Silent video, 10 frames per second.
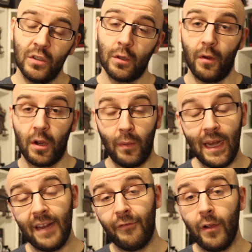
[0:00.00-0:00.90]
Some are
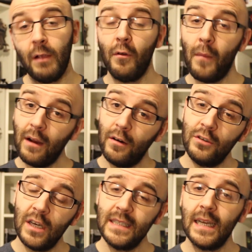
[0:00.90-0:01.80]
completely free with
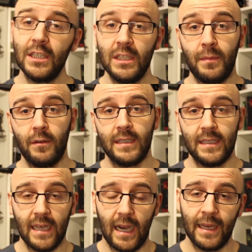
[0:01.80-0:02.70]
microtransactions built
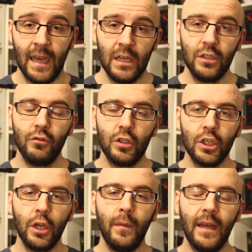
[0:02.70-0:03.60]
inside. So there's
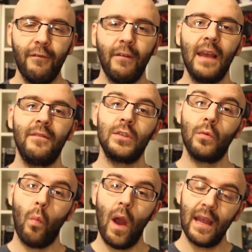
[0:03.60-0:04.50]
so many flavours
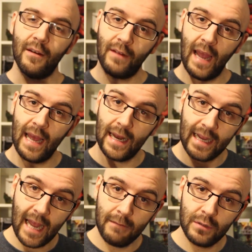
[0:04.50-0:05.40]
of way of getting a
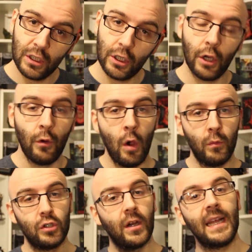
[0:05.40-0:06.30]
game to you
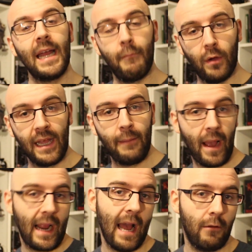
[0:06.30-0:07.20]
but trying to get money
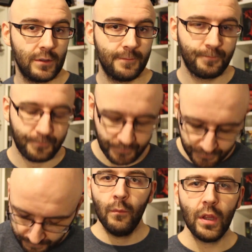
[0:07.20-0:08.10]
back out.
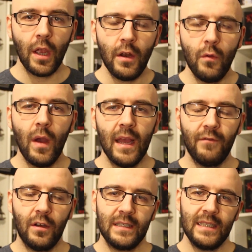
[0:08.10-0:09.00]
But the only way
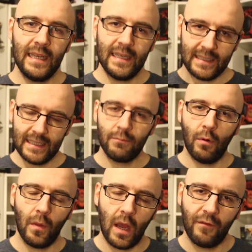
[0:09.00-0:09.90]
I've not seen is this
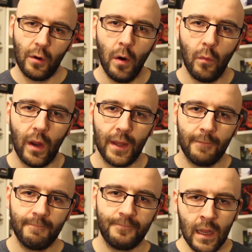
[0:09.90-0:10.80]
one that I've come up with.